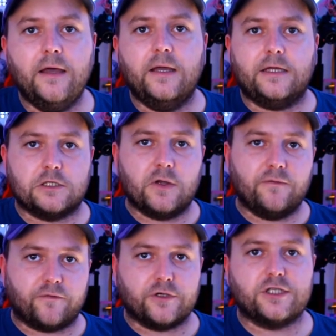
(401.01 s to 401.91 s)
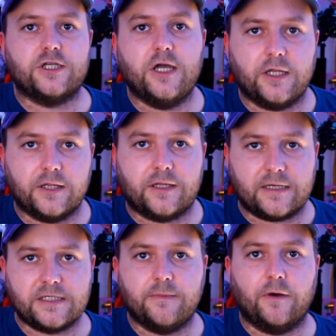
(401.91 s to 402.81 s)
It's looking for a certain
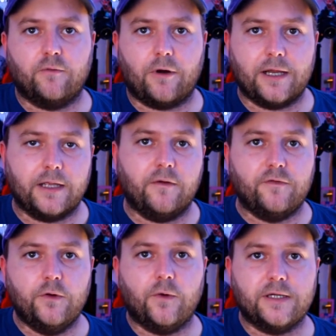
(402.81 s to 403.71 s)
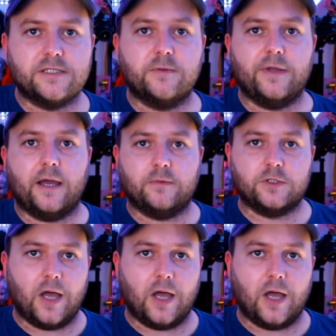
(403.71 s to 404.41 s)
decibel rate of noise to be able to